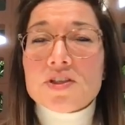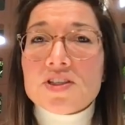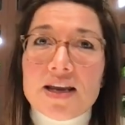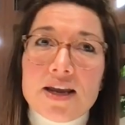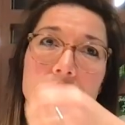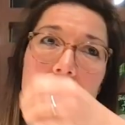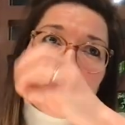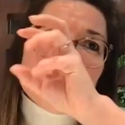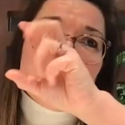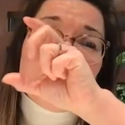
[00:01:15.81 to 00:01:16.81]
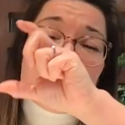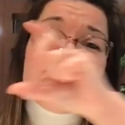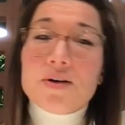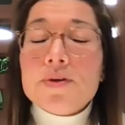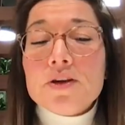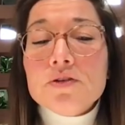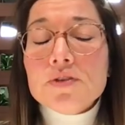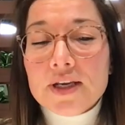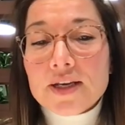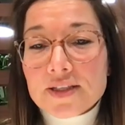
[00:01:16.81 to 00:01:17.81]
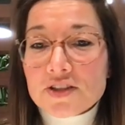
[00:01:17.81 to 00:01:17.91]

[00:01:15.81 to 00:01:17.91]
aesthetic or something very unique,